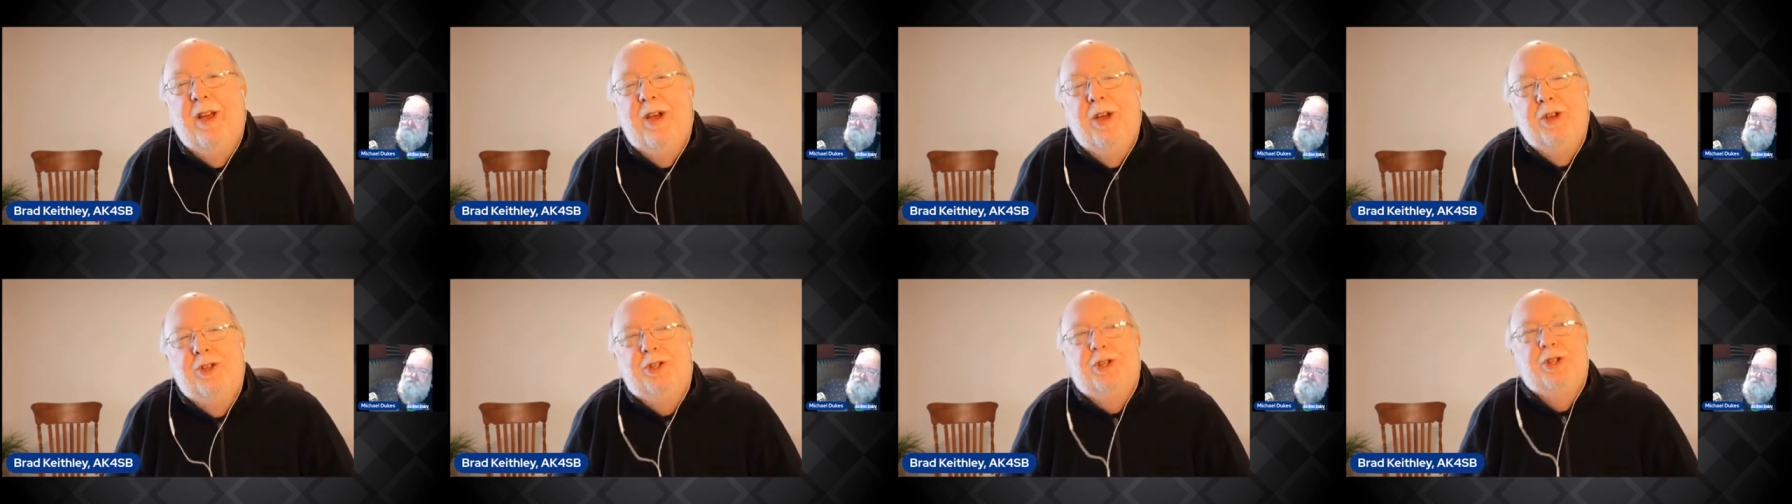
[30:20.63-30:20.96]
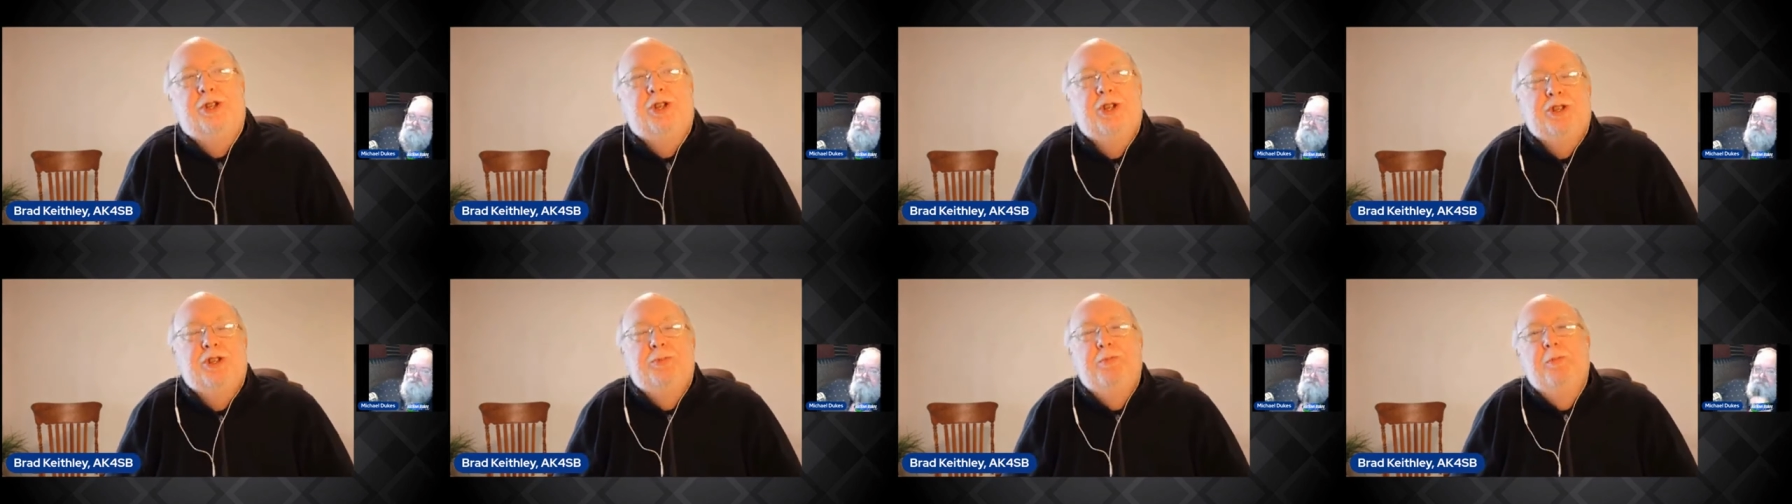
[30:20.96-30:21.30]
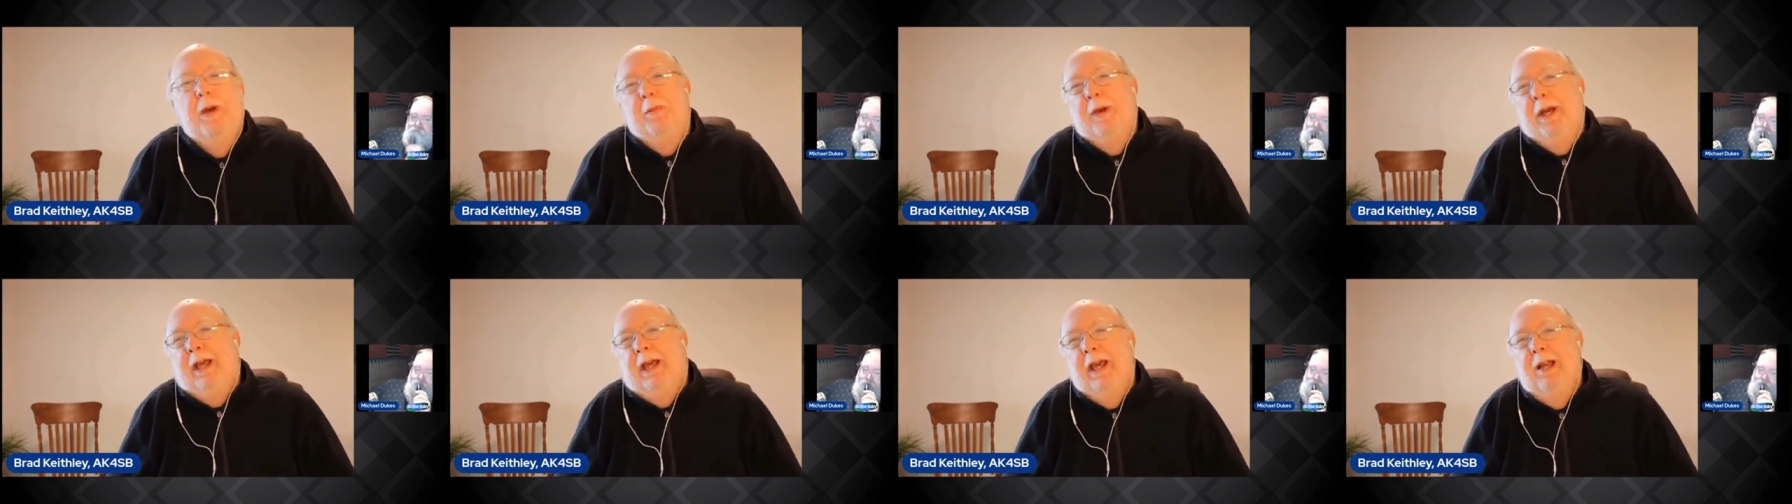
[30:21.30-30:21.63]
she's just
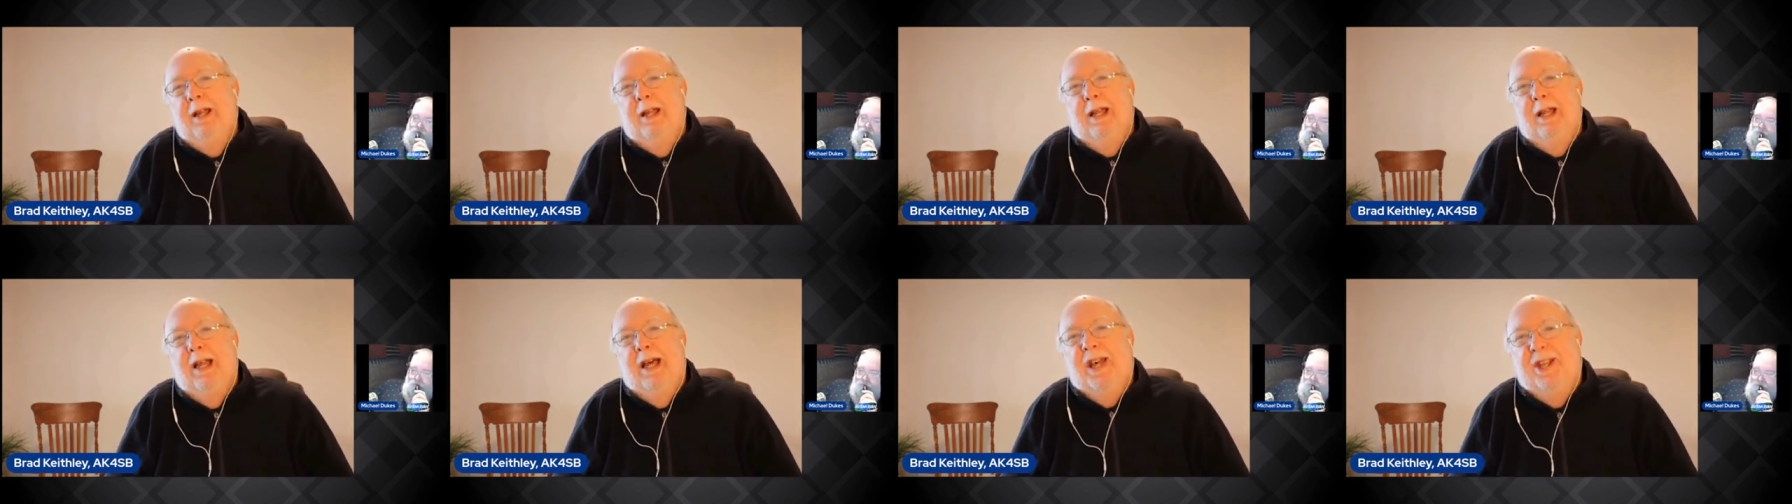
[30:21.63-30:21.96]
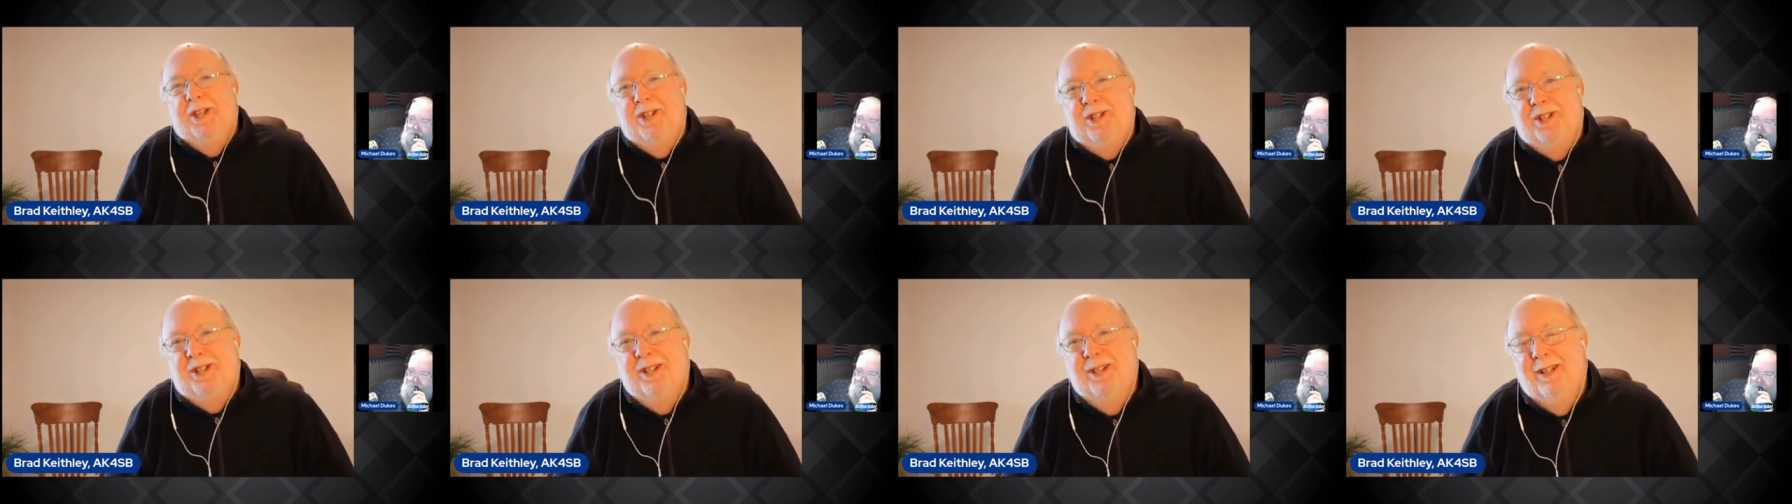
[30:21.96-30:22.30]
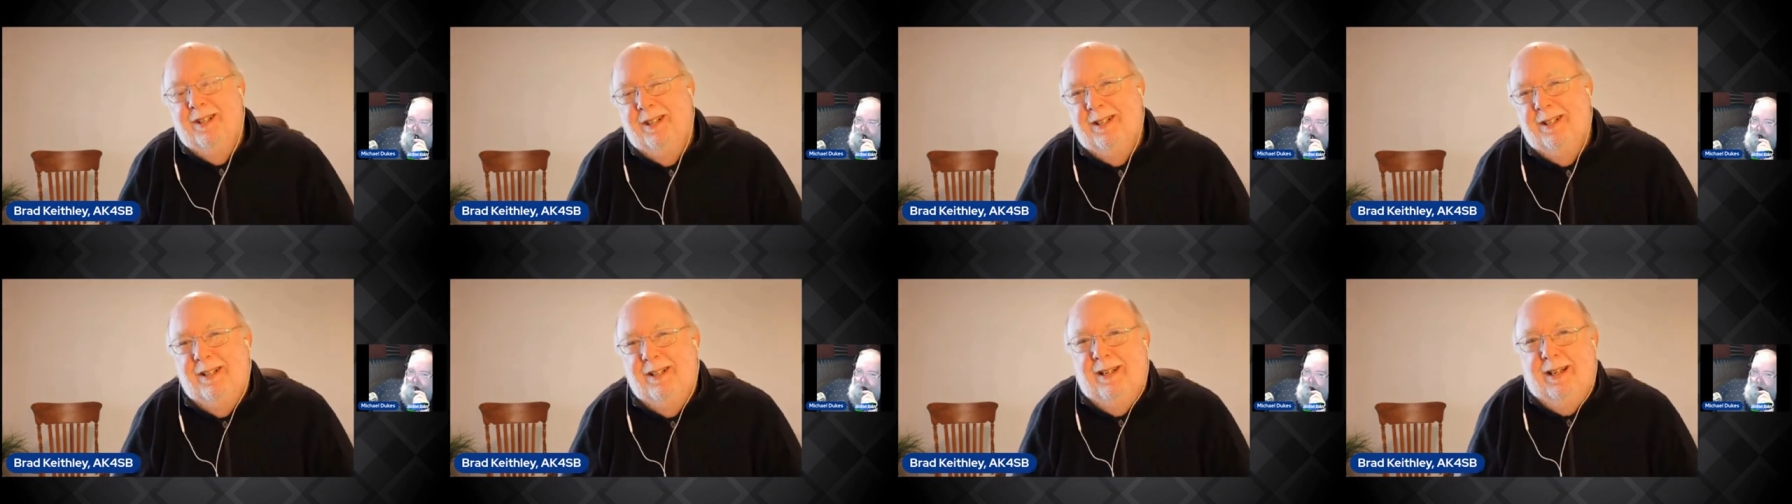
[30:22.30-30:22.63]
mimicking Les
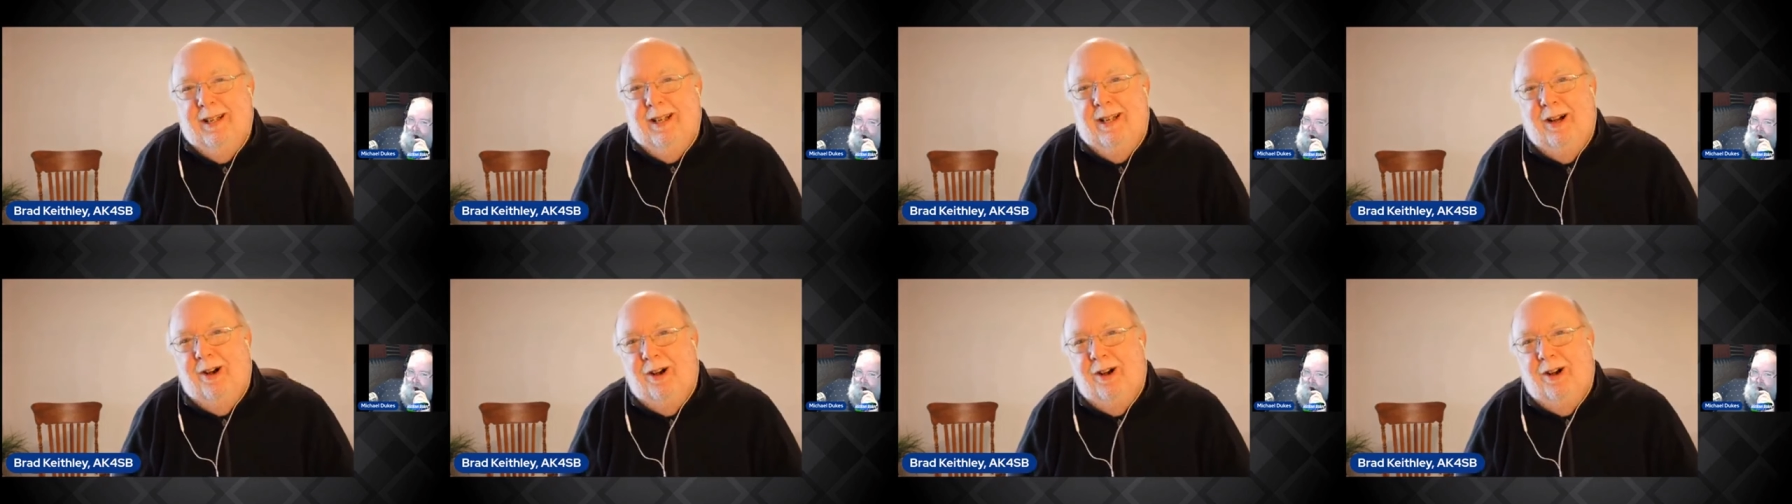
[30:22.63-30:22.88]
uh,